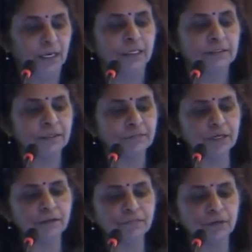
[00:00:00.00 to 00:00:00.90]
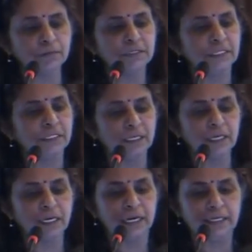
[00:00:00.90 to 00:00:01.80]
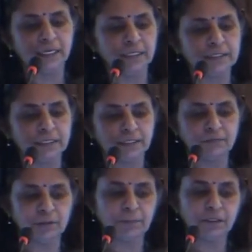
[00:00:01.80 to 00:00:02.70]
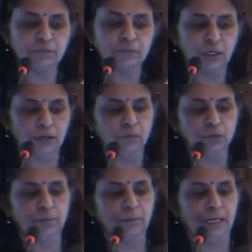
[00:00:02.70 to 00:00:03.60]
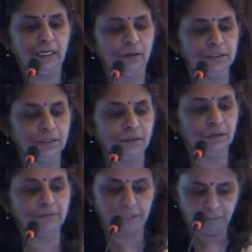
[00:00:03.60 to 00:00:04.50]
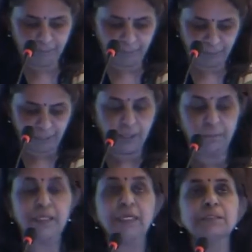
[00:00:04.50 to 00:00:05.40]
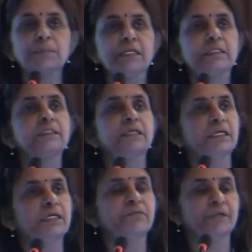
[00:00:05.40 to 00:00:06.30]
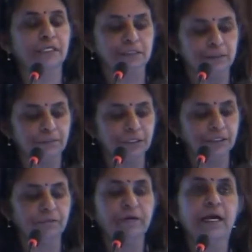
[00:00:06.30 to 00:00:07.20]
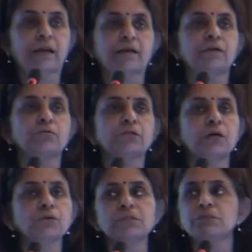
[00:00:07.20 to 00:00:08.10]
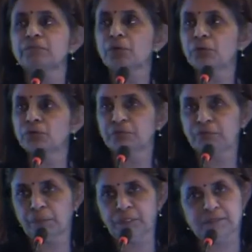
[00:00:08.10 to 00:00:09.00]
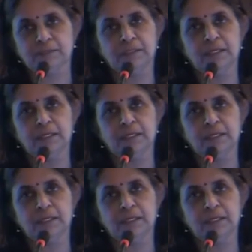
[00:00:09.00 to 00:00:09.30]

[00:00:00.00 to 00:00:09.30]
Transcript: Several reforms and guidelines and development of model municipal bylaws and all have come. But despite the 13th Finance Commission, where thousands of crores of rupees